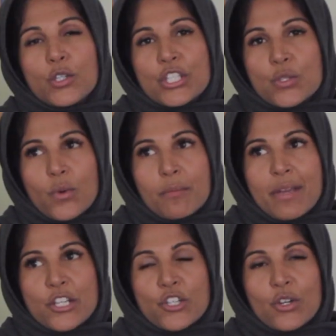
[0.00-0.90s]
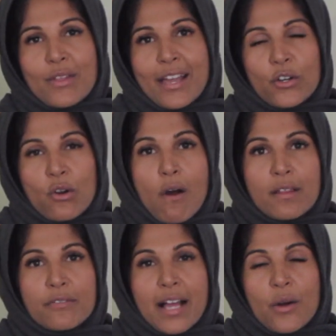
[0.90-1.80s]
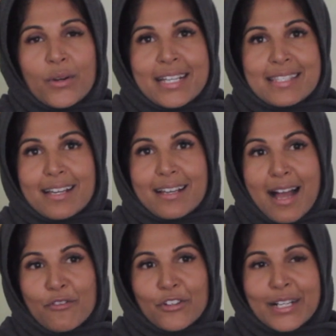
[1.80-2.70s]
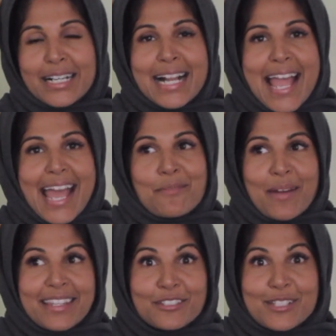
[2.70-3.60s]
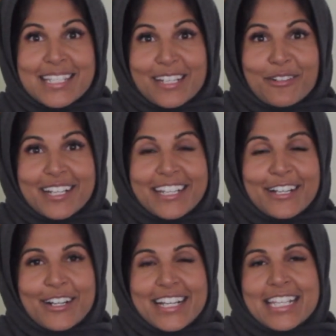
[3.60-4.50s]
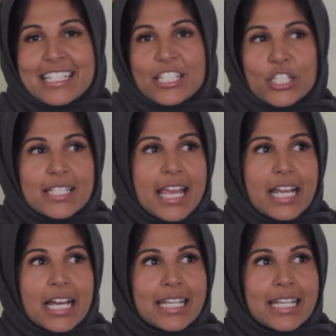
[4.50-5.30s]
just want to make sure that your cauliflower is covered. And my little secret here is just take a